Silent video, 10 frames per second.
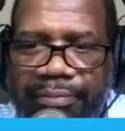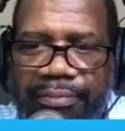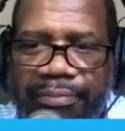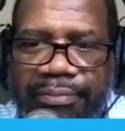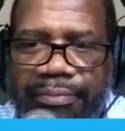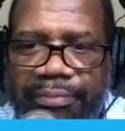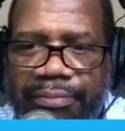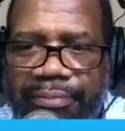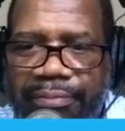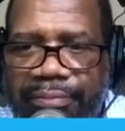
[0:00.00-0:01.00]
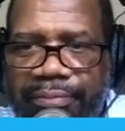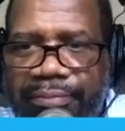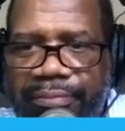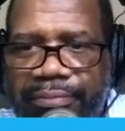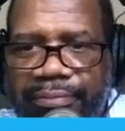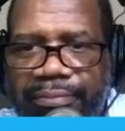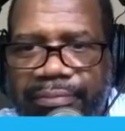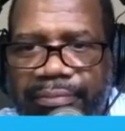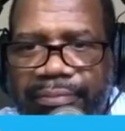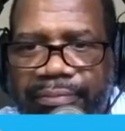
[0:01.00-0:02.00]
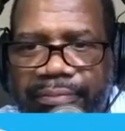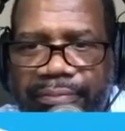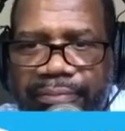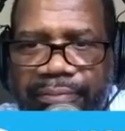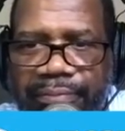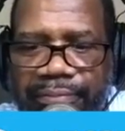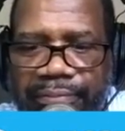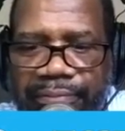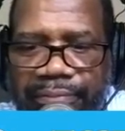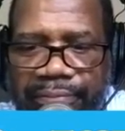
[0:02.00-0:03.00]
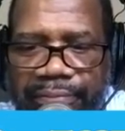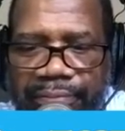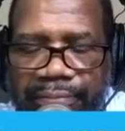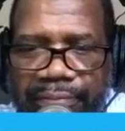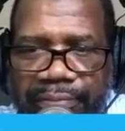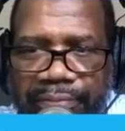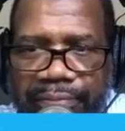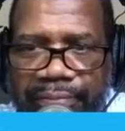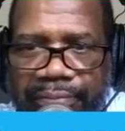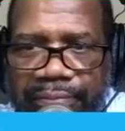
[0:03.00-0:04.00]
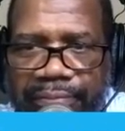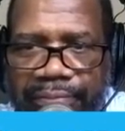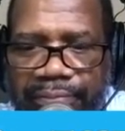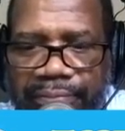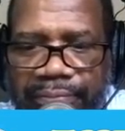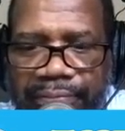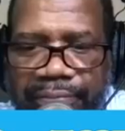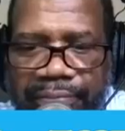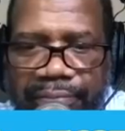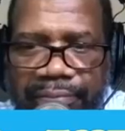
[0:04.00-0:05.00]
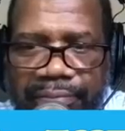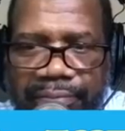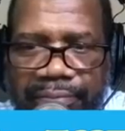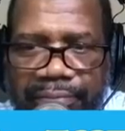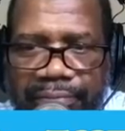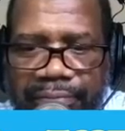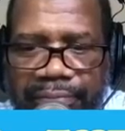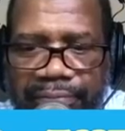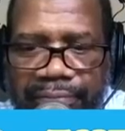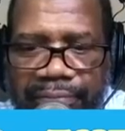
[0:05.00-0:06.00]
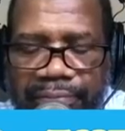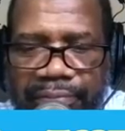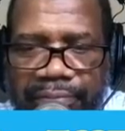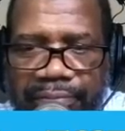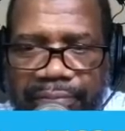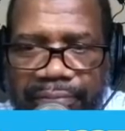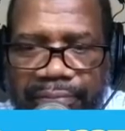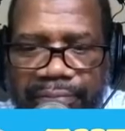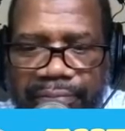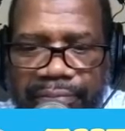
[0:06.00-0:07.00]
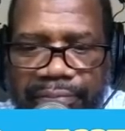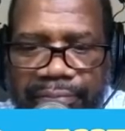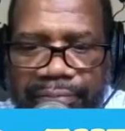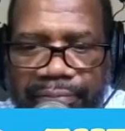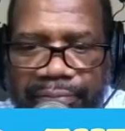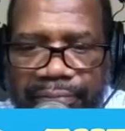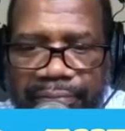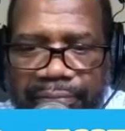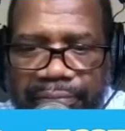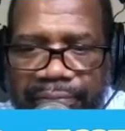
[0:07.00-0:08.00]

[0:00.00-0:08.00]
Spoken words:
(silent)